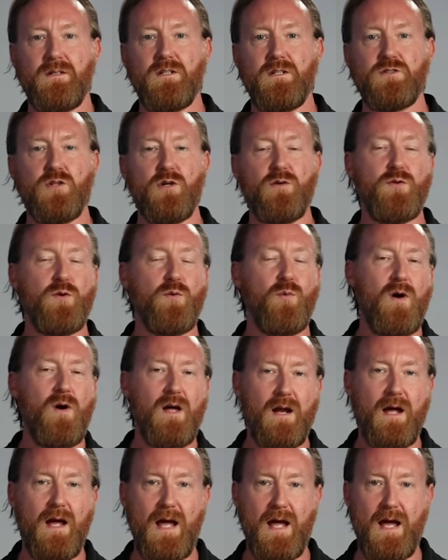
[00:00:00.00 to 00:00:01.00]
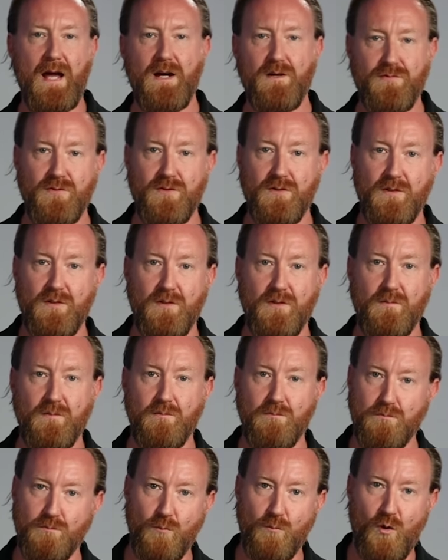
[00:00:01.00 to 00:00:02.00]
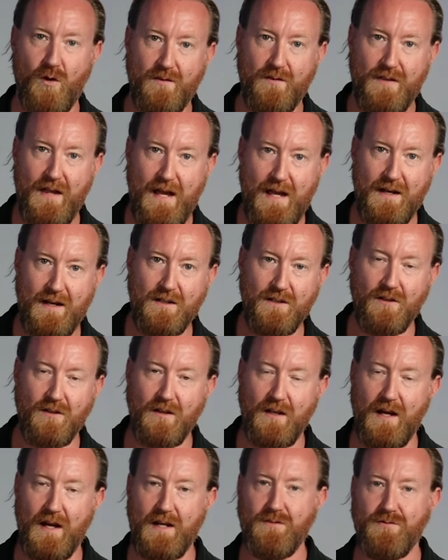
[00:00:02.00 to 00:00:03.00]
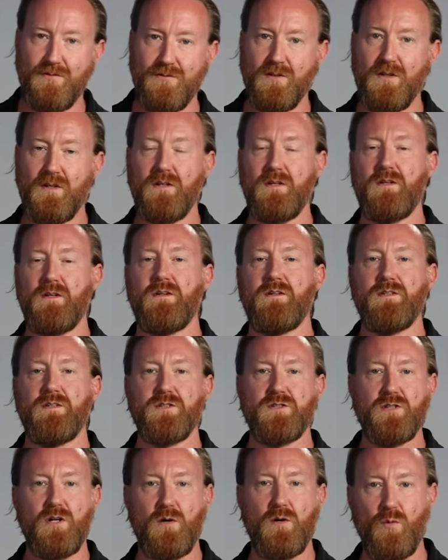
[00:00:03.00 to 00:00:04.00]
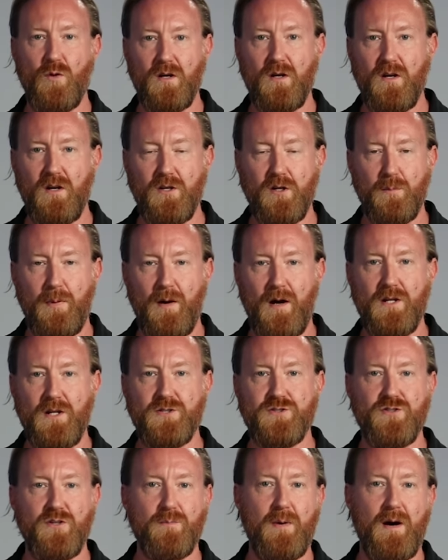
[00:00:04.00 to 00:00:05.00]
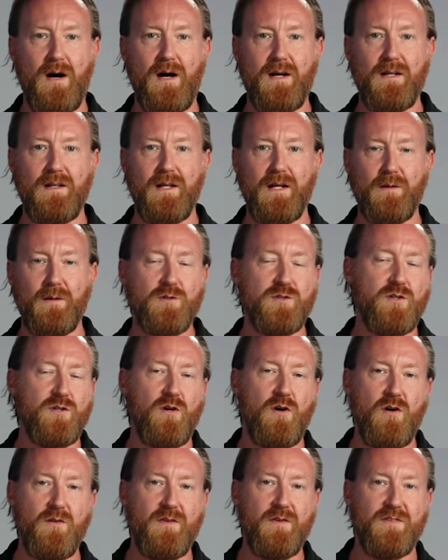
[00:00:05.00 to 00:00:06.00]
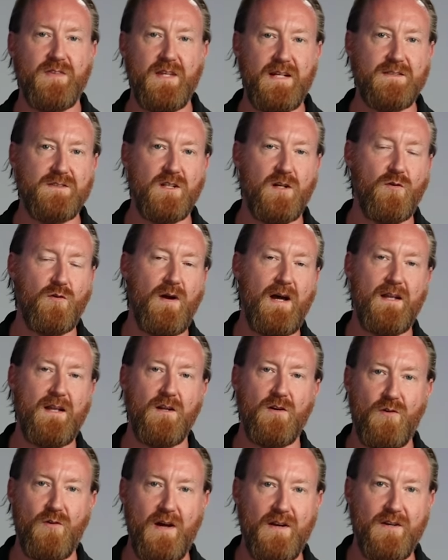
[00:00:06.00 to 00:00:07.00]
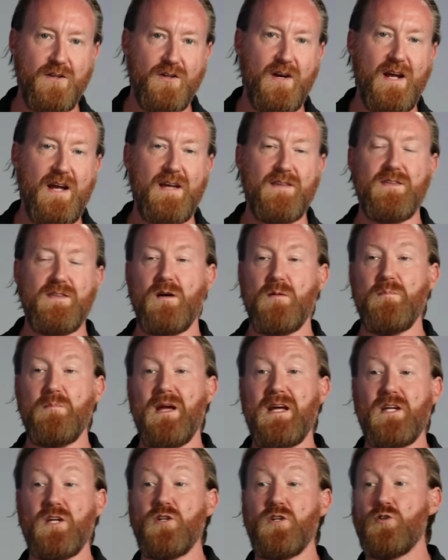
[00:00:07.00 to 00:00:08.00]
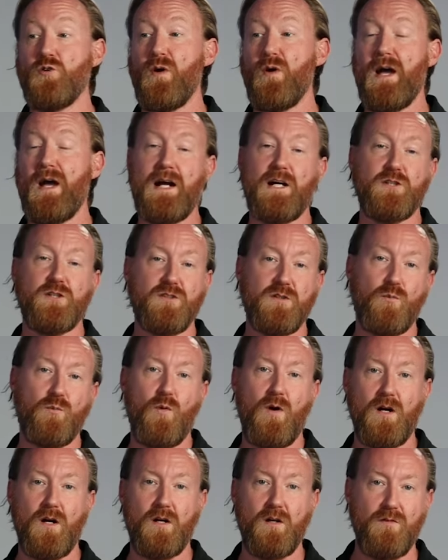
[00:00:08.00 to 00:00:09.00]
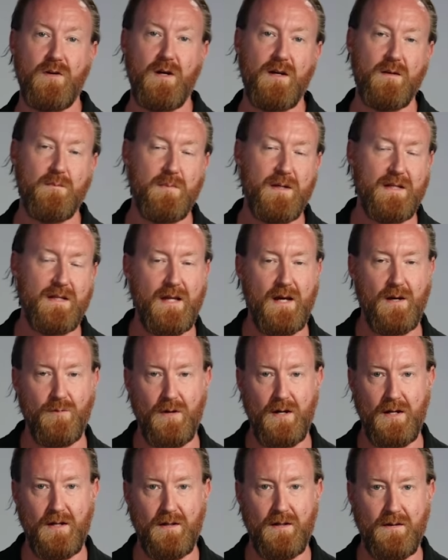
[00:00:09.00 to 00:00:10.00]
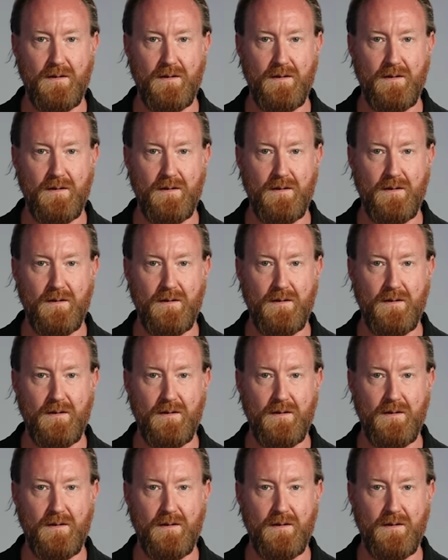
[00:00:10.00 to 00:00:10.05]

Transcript: And so if you want to have more of that in your life, start working on your posture and body language and all the things that are rattling around your head that are making you actually walk around and be that way.